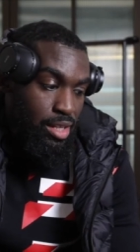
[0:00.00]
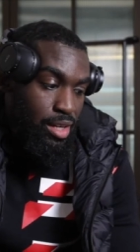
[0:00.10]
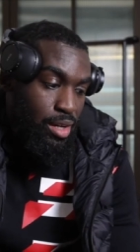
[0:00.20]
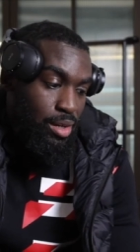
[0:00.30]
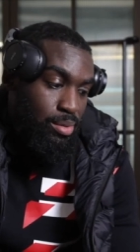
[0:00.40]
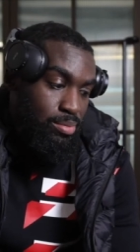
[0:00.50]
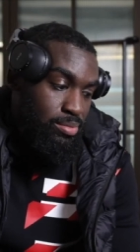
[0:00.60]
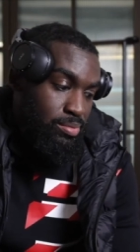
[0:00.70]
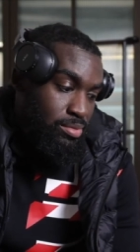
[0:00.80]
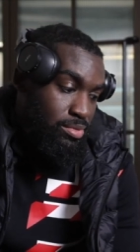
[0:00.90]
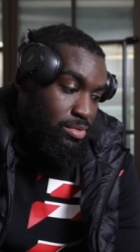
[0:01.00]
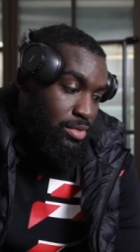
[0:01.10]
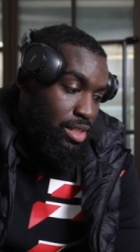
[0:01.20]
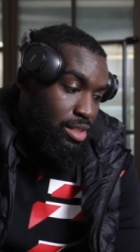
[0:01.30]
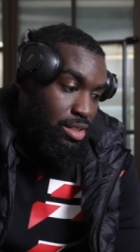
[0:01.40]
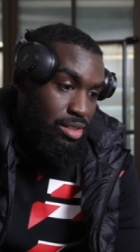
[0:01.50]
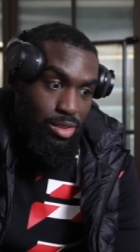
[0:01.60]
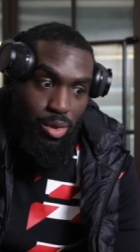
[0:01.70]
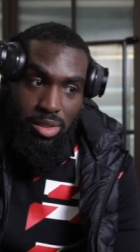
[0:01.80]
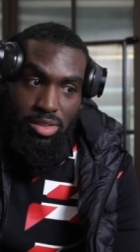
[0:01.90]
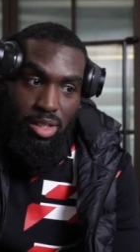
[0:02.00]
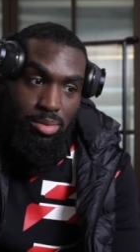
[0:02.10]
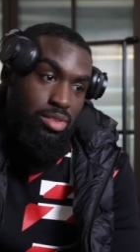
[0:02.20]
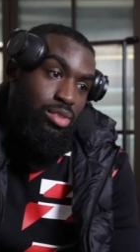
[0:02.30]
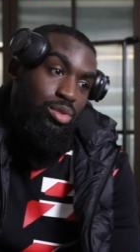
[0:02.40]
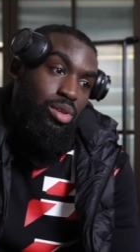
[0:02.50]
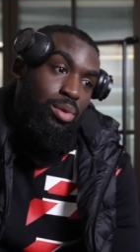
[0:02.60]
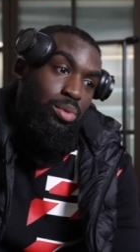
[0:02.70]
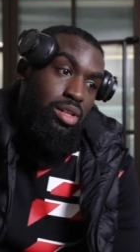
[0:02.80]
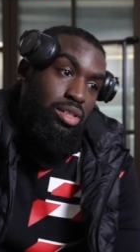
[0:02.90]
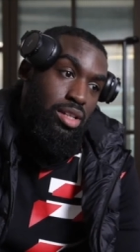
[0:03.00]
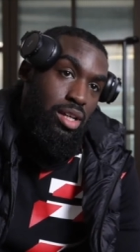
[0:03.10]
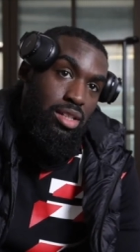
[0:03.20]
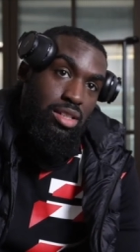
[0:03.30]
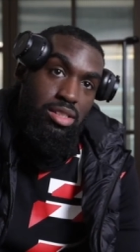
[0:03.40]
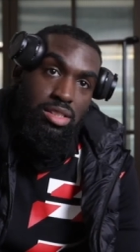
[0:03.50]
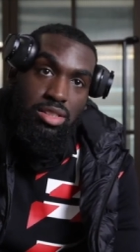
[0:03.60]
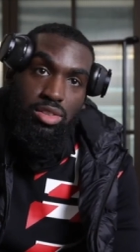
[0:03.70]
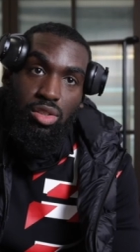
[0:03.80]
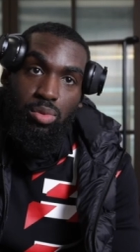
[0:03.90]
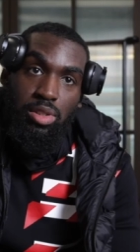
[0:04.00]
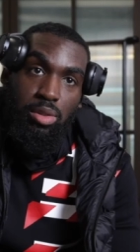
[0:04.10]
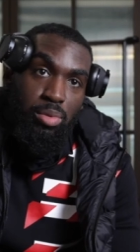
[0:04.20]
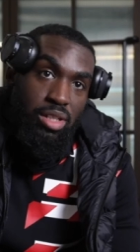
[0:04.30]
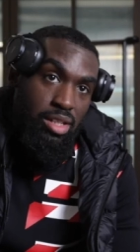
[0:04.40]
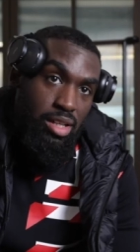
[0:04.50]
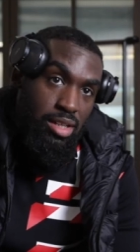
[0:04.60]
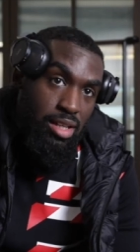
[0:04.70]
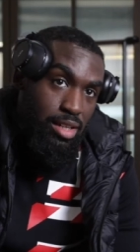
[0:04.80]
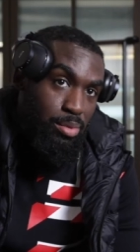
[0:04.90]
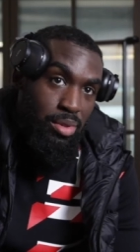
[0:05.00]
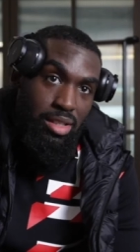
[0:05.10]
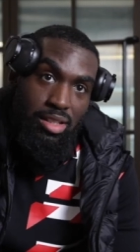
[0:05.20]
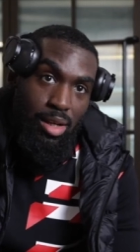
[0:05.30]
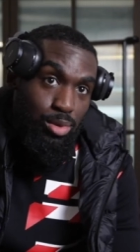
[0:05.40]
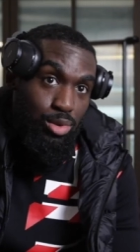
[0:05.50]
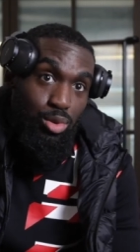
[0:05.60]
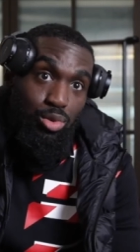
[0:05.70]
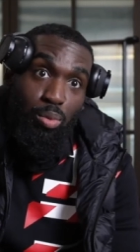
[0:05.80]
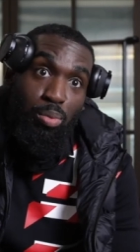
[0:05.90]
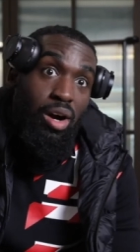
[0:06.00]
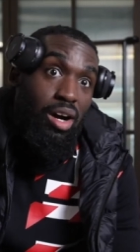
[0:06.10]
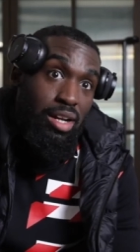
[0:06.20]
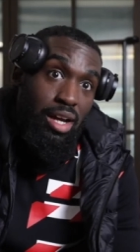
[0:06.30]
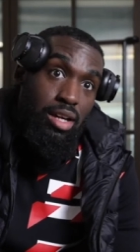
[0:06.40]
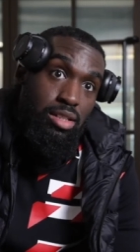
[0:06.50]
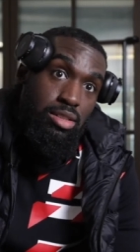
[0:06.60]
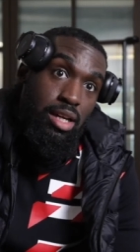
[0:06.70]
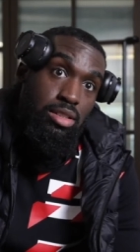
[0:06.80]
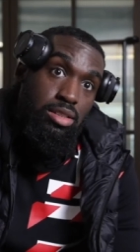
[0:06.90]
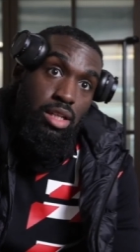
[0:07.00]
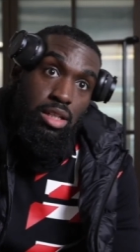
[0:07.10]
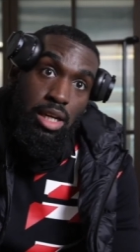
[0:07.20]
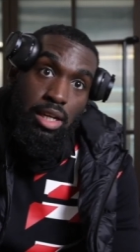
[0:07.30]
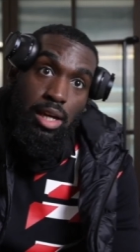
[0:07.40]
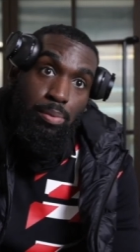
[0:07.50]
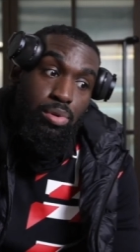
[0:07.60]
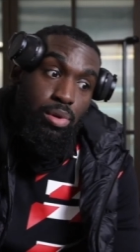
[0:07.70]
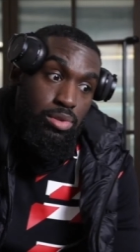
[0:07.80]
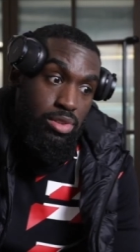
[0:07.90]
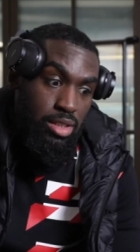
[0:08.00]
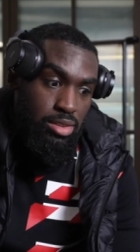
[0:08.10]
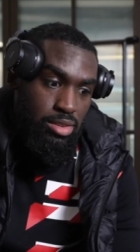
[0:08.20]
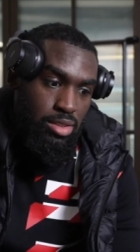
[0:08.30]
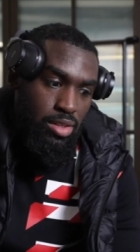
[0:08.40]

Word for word: Um, you know, in terms of the great work that Aisha's done with the Media Academy, that was also part of that, that journey and that process,